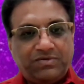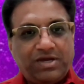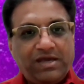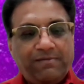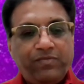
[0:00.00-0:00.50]

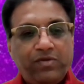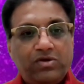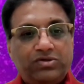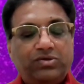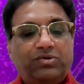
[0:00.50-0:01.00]
Okay.
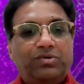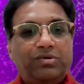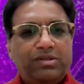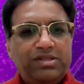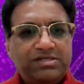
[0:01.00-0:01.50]
So
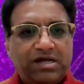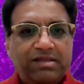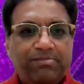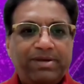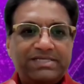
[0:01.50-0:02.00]
these are
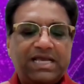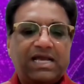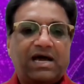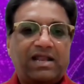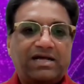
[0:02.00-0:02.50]
the
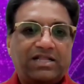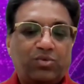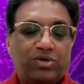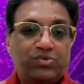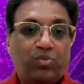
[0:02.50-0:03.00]
basic
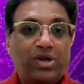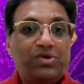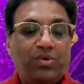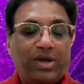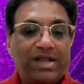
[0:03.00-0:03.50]
karakatvas
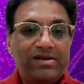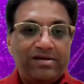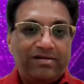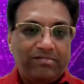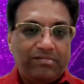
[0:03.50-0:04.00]
one you can
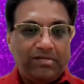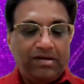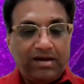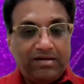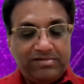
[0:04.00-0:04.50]

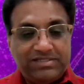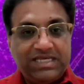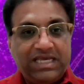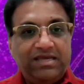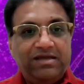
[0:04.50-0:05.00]

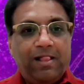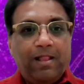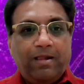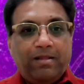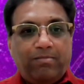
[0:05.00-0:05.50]
see.
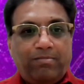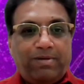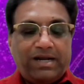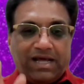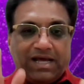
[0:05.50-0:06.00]

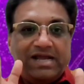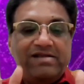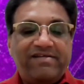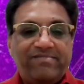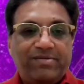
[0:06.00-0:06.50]
But
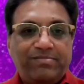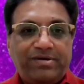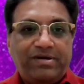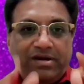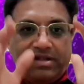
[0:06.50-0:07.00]
again,
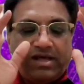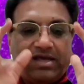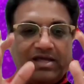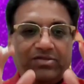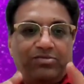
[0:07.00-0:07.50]
remember the
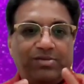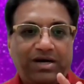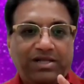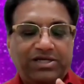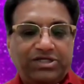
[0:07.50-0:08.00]
Ketu
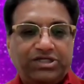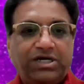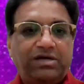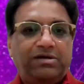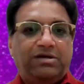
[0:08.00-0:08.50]

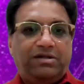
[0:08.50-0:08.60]
Mahadasha,